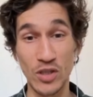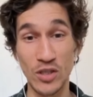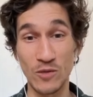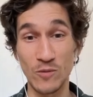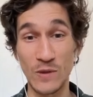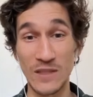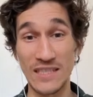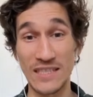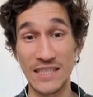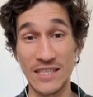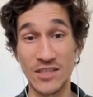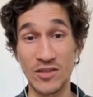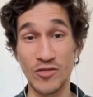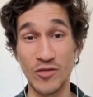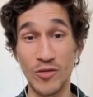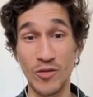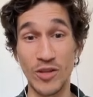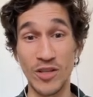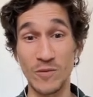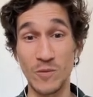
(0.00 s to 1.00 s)
with this
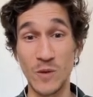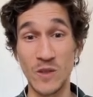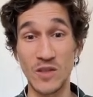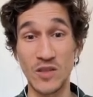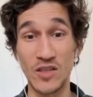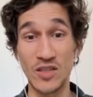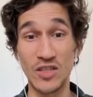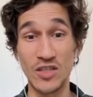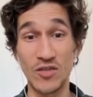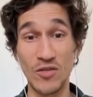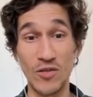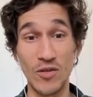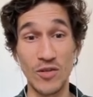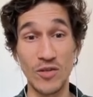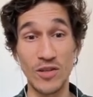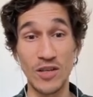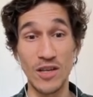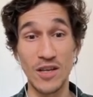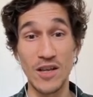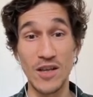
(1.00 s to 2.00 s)
roll and with this
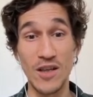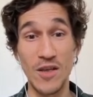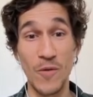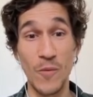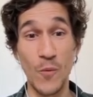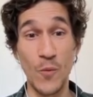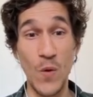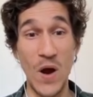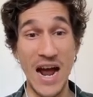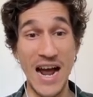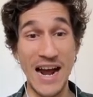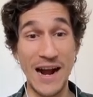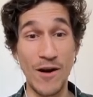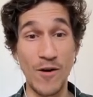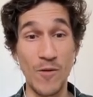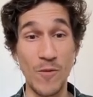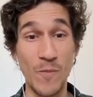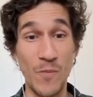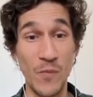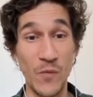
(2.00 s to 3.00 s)
roll.
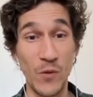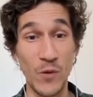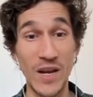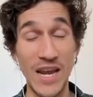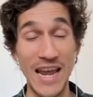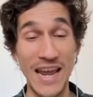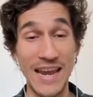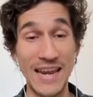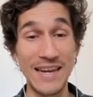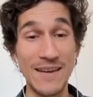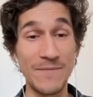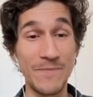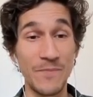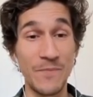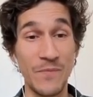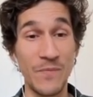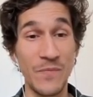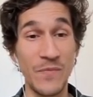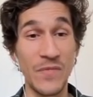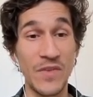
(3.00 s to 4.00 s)
Wow. Okay,
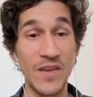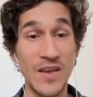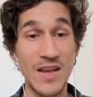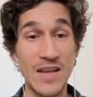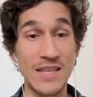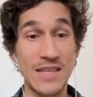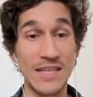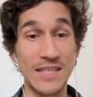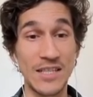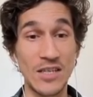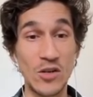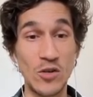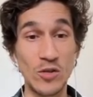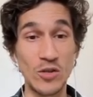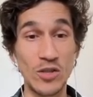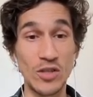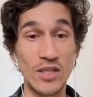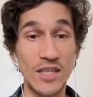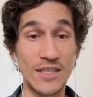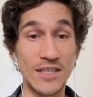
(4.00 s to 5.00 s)
that's good.
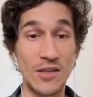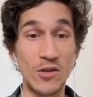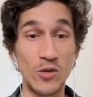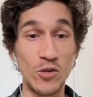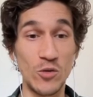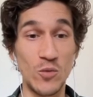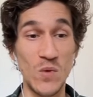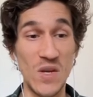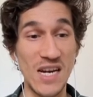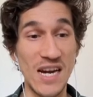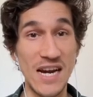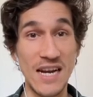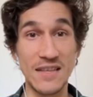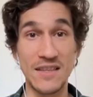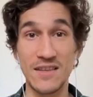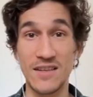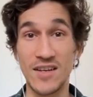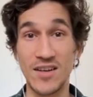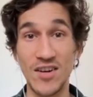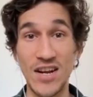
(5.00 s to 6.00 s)
That's good. We
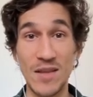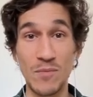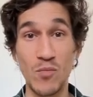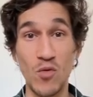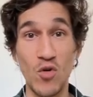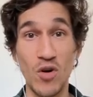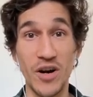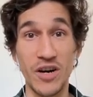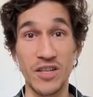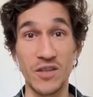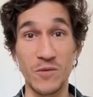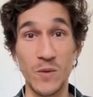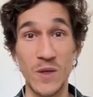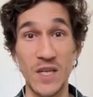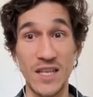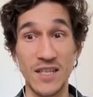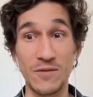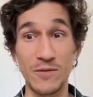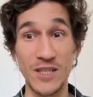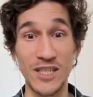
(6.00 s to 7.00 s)
got green port. We
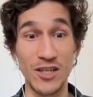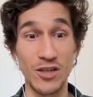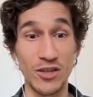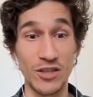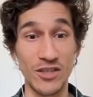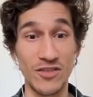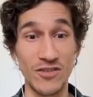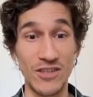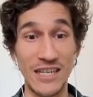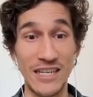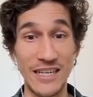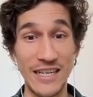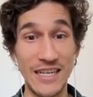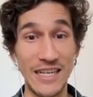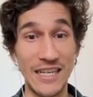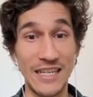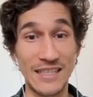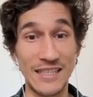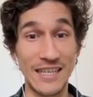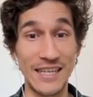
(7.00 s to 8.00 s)
don't really
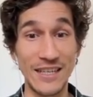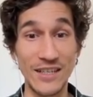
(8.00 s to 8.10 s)
need.